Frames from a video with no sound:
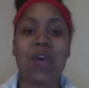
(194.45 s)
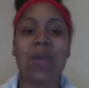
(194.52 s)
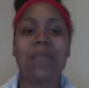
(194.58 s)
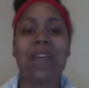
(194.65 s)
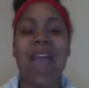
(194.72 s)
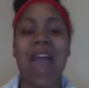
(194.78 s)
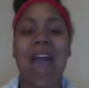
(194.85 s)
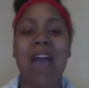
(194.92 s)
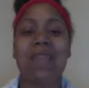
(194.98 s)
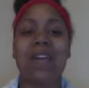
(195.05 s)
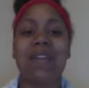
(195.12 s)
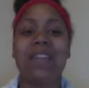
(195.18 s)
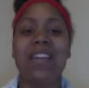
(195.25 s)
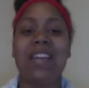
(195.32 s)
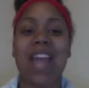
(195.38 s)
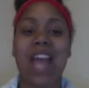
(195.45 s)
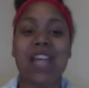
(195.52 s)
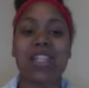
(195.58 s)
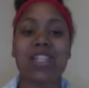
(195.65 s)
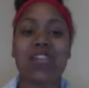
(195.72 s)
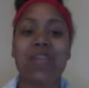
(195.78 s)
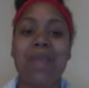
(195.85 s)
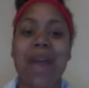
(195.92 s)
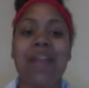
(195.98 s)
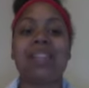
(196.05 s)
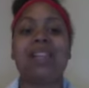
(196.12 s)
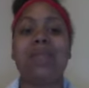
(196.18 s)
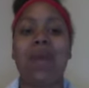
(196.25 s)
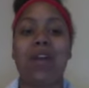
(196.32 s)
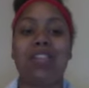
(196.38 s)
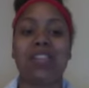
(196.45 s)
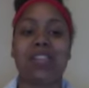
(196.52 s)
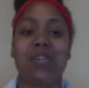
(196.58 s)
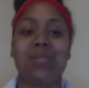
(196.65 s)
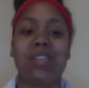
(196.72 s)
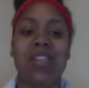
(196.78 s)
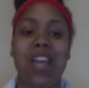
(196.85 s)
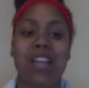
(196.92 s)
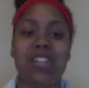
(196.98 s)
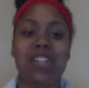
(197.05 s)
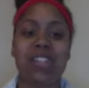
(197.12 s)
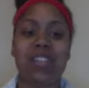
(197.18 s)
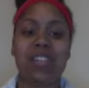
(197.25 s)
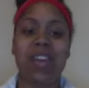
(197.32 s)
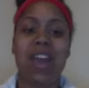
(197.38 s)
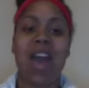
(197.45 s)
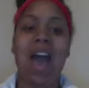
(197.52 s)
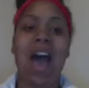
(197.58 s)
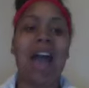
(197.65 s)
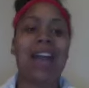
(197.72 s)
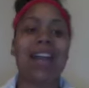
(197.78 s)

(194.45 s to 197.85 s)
And on behalf of the National Basketball Association,